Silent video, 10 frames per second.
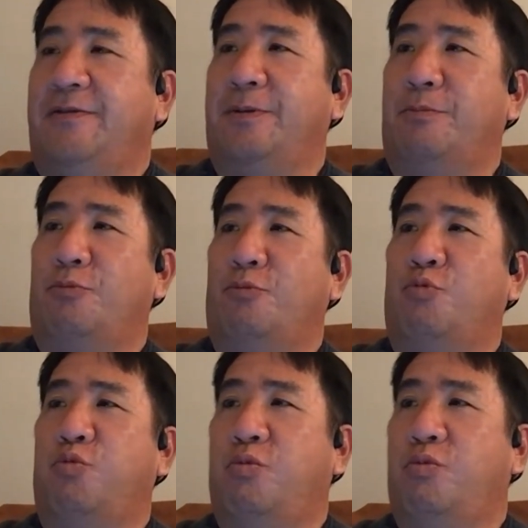
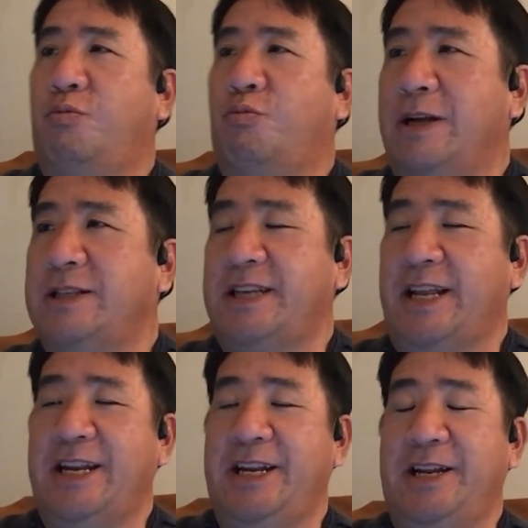from what
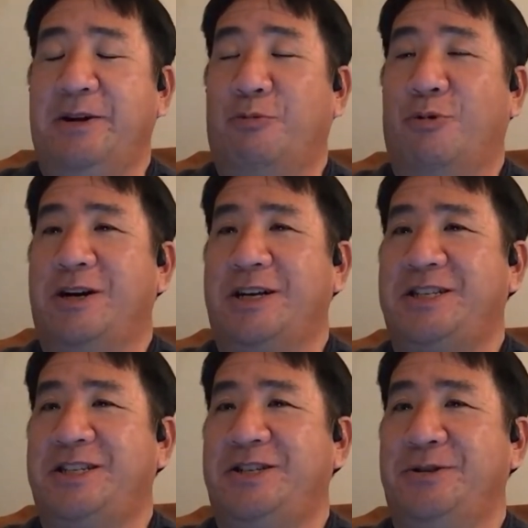Santa Anita
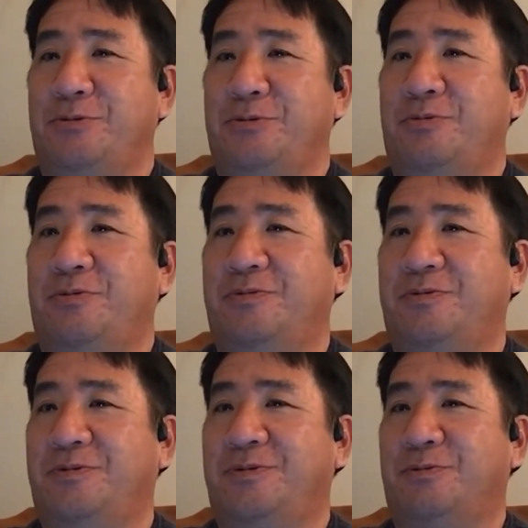was to
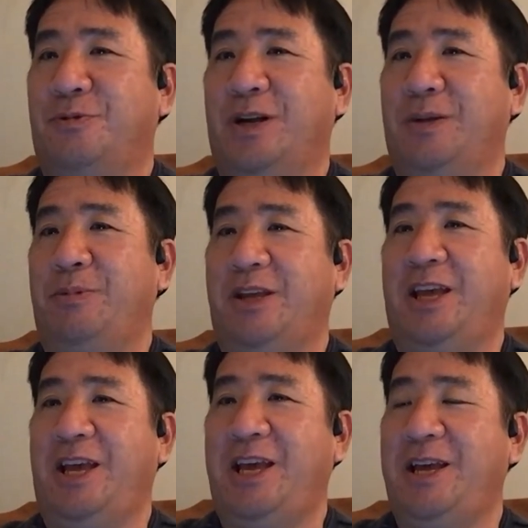what it
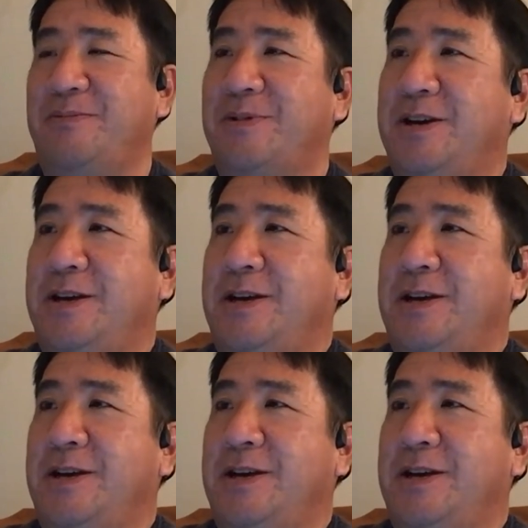became.